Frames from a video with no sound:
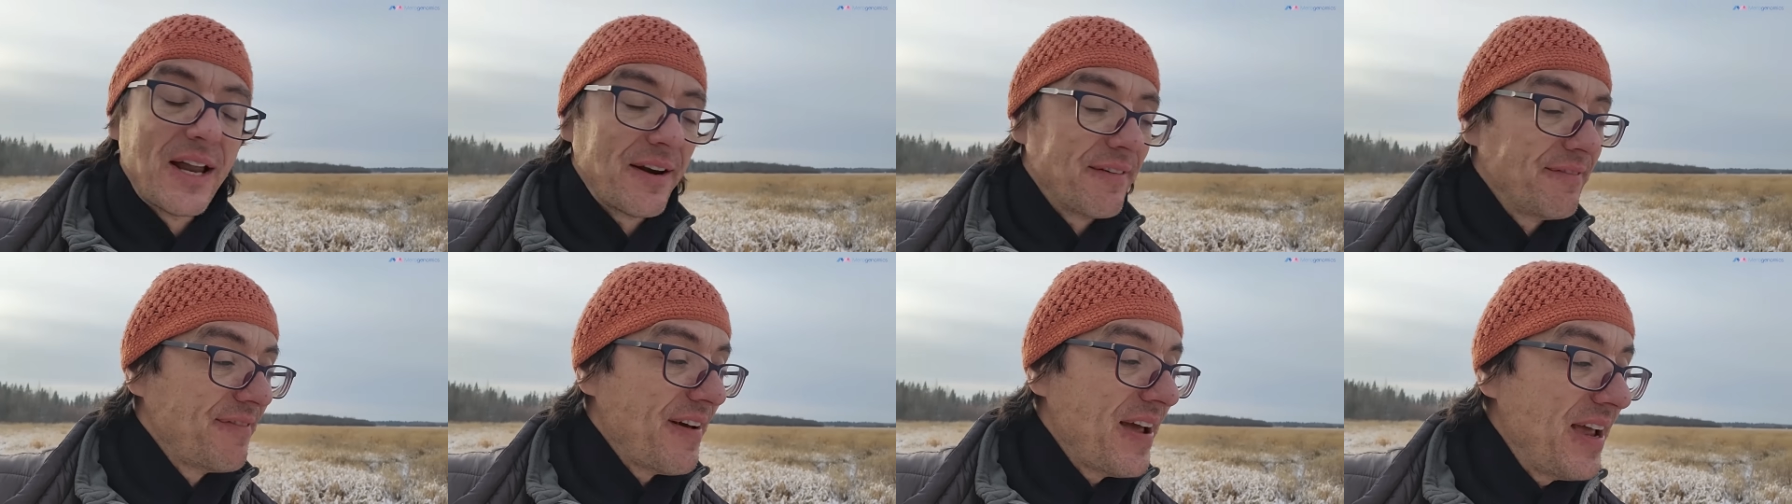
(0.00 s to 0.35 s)

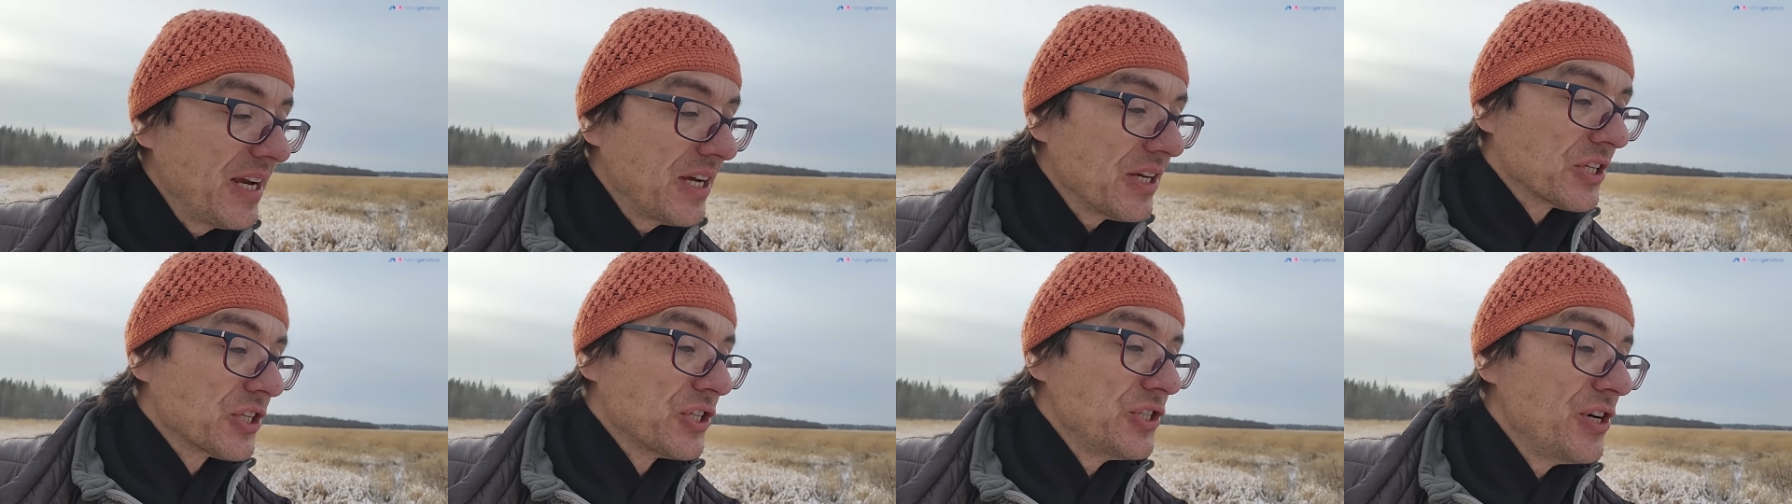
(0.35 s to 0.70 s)
that
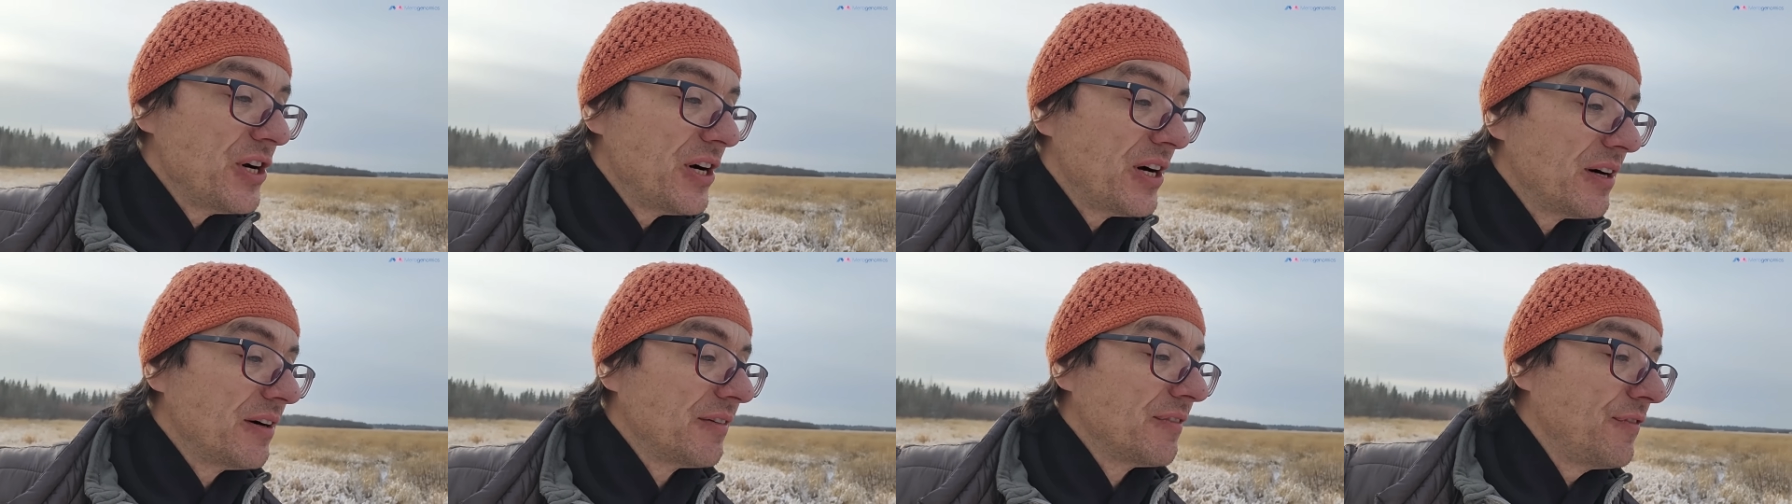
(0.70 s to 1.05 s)
vagus
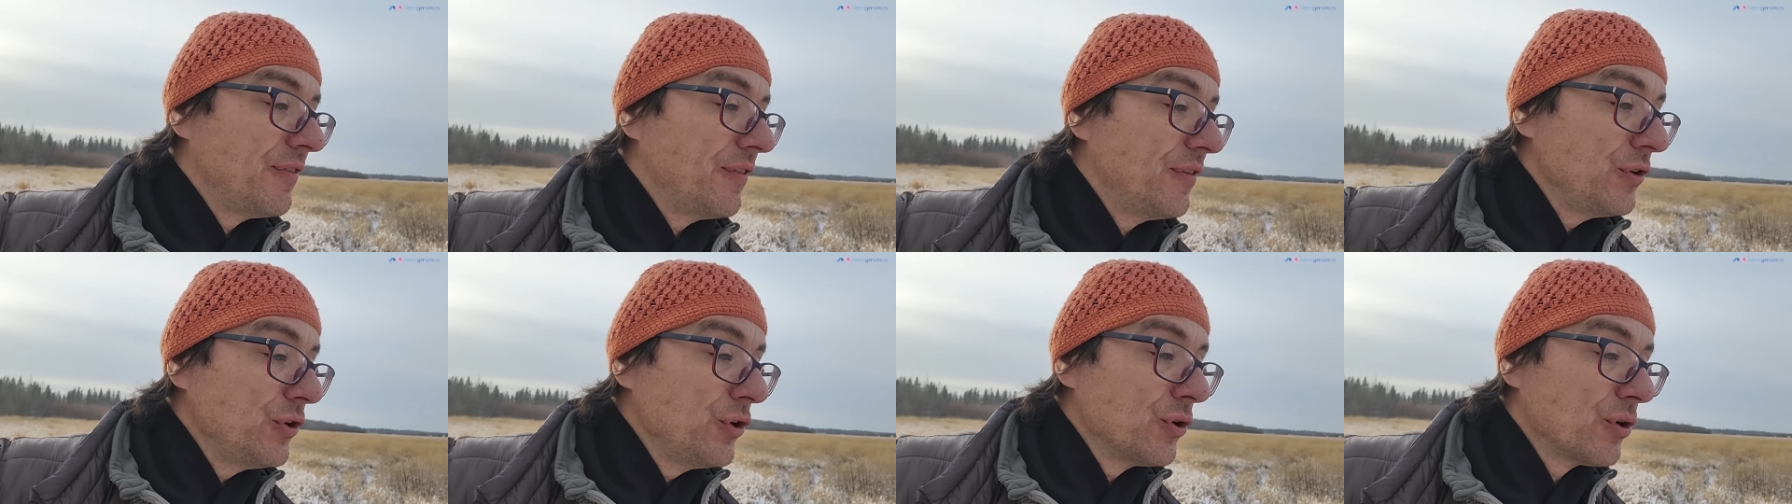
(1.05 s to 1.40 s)
nerve
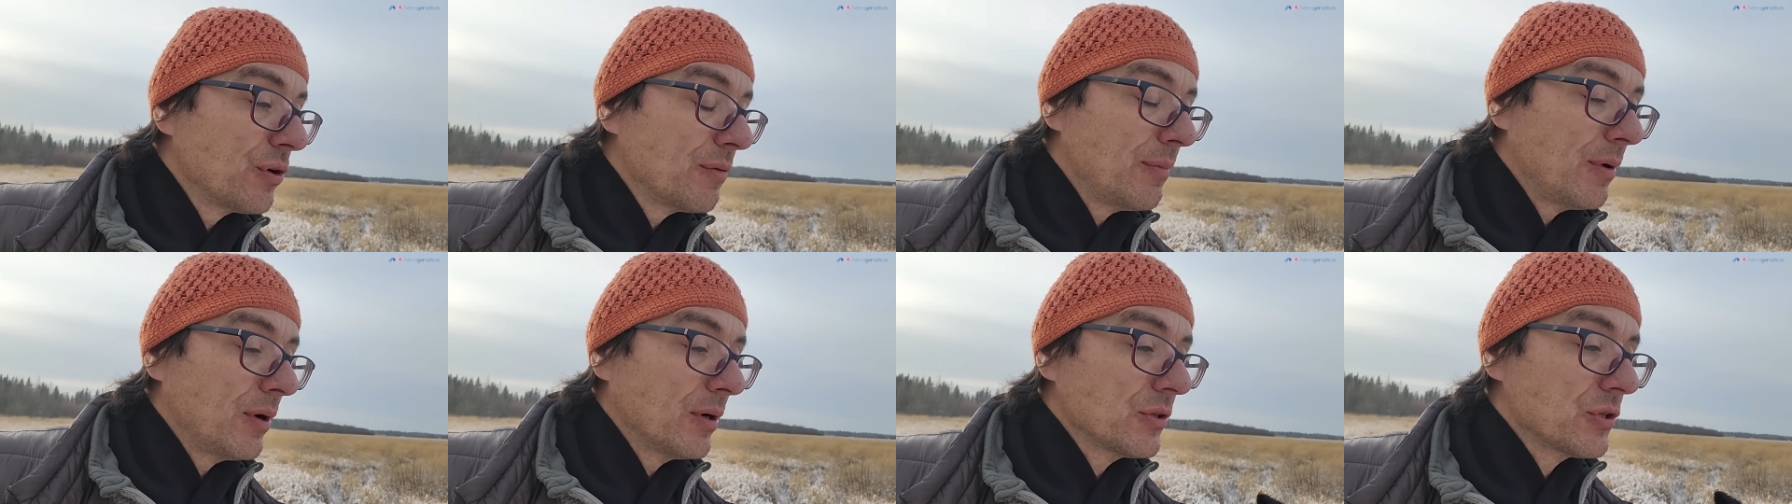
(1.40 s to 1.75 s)

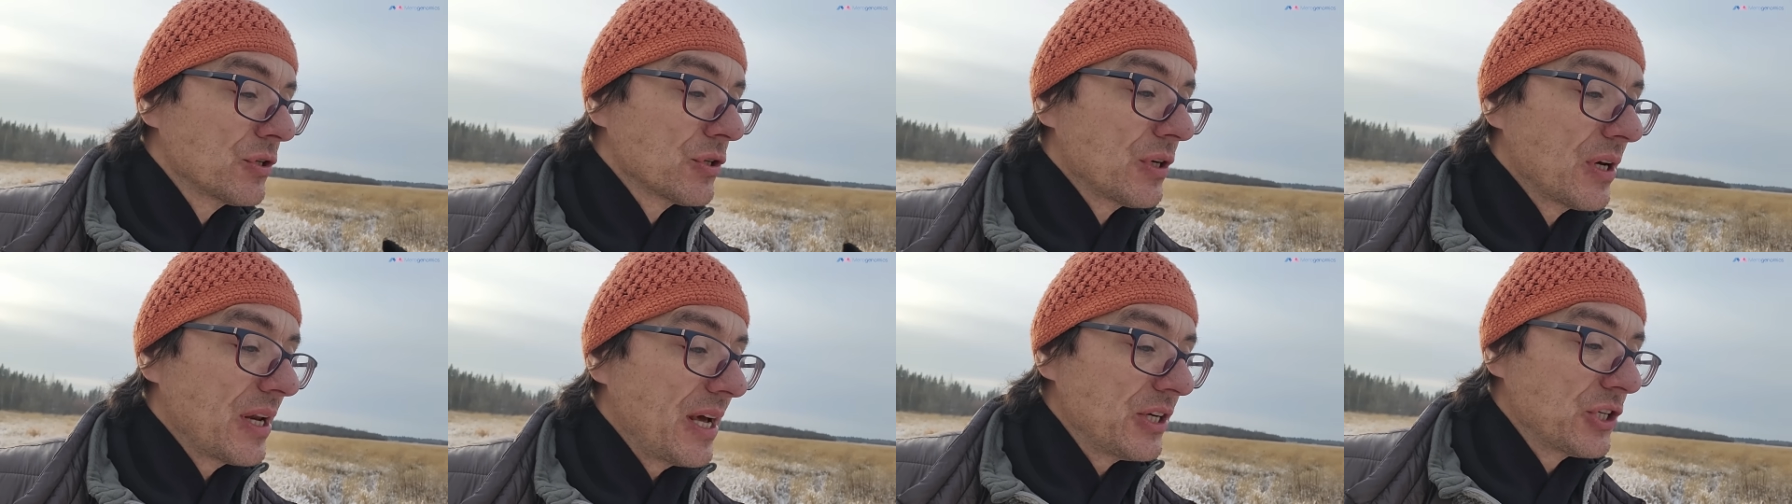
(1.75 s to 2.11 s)

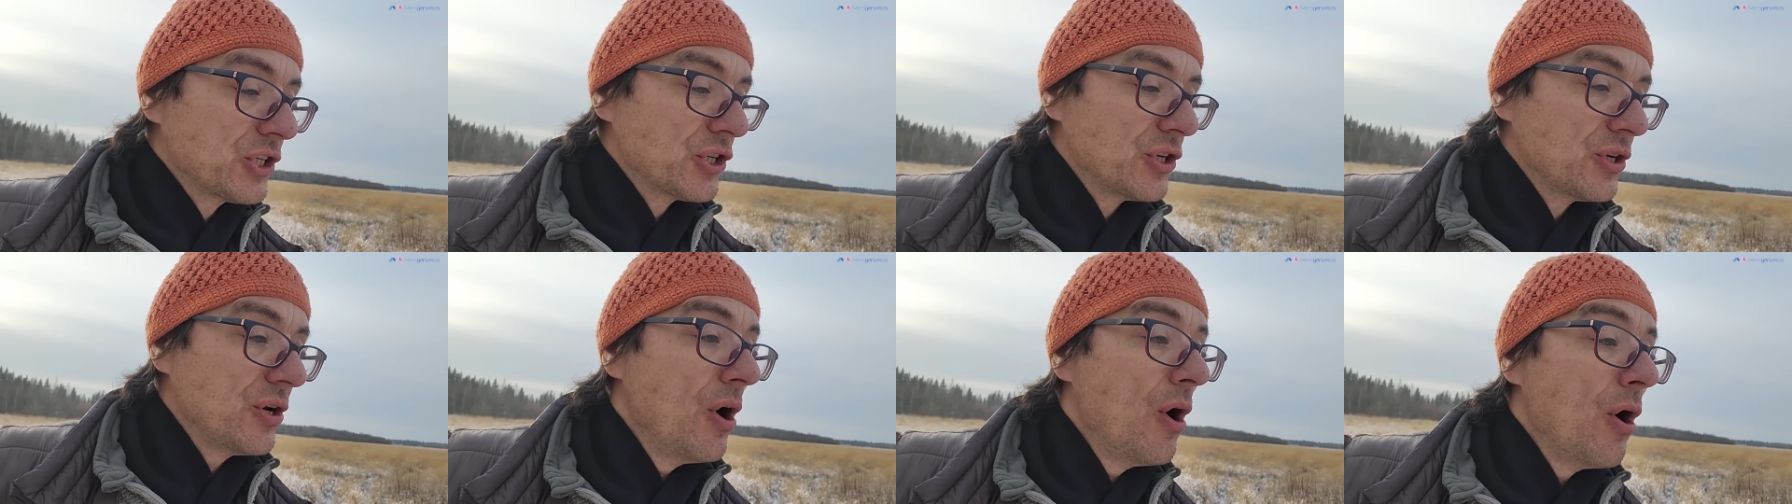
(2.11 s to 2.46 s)

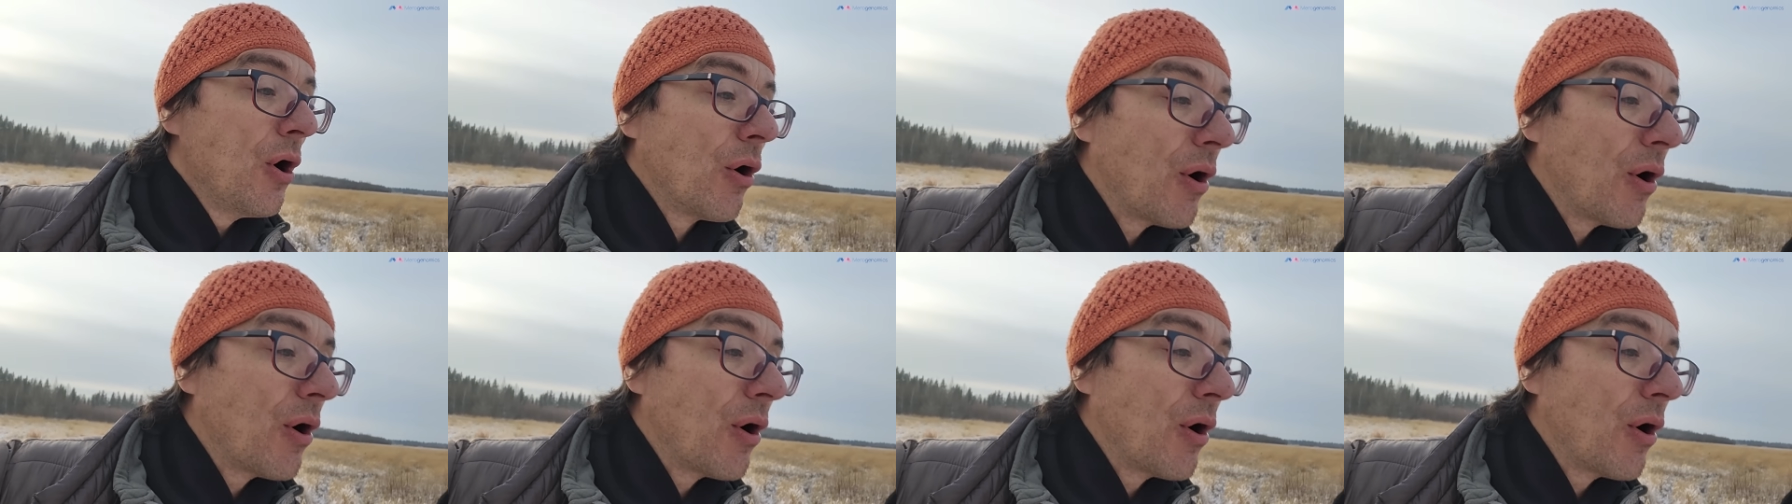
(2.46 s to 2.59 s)
neuromodulation